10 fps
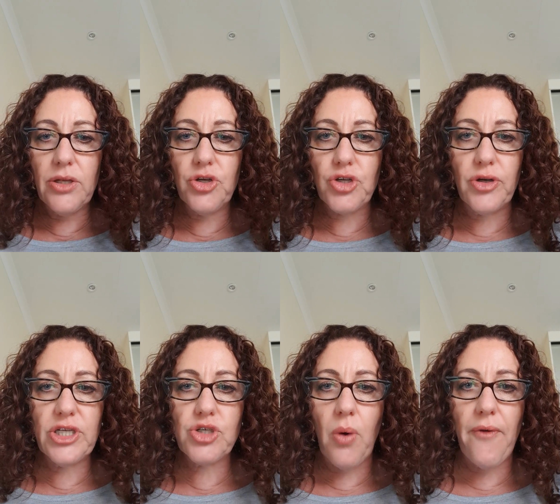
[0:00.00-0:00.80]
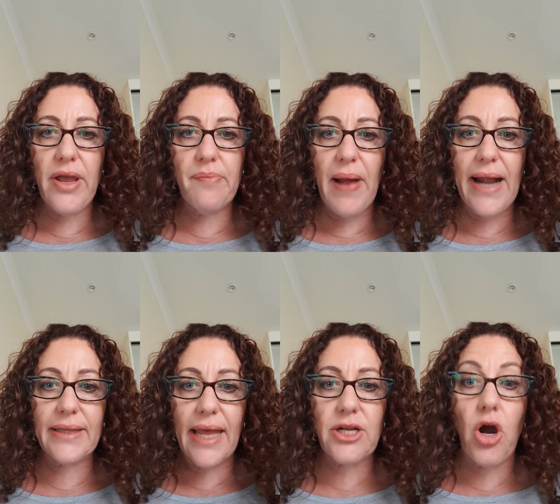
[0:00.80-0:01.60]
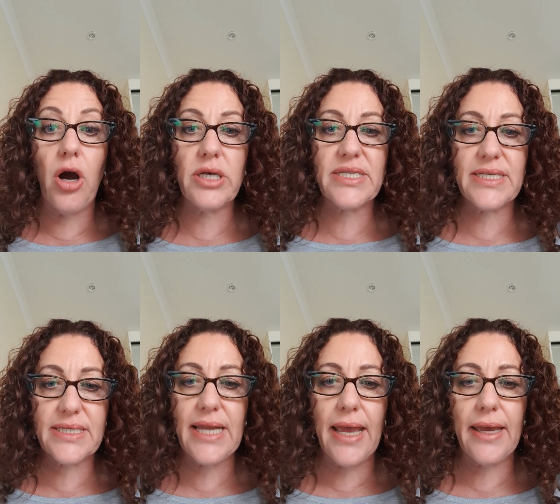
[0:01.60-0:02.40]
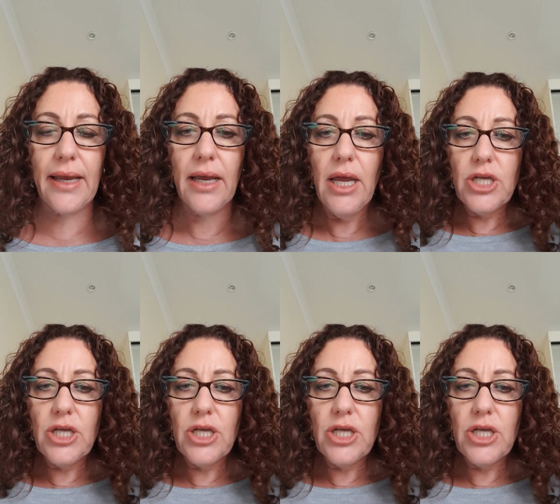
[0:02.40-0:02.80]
need to worry about that cast staying.